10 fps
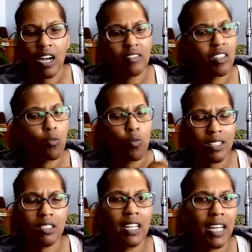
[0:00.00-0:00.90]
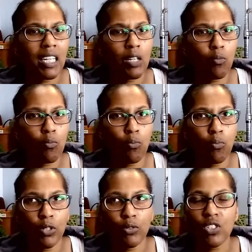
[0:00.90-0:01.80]
There wasn't any
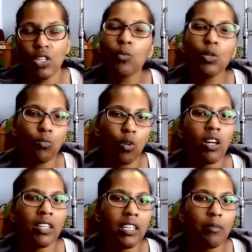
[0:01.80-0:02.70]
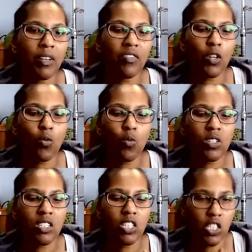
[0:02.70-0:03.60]
roots that were rotted, but there
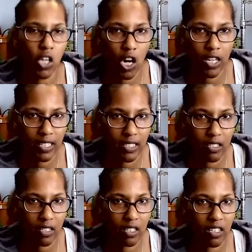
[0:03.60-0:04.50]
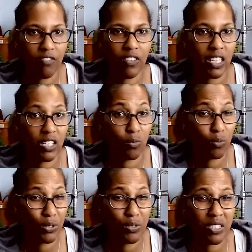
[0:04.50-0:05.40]
was not a significant
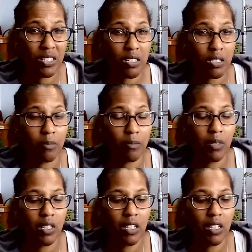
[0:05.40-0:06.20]
root system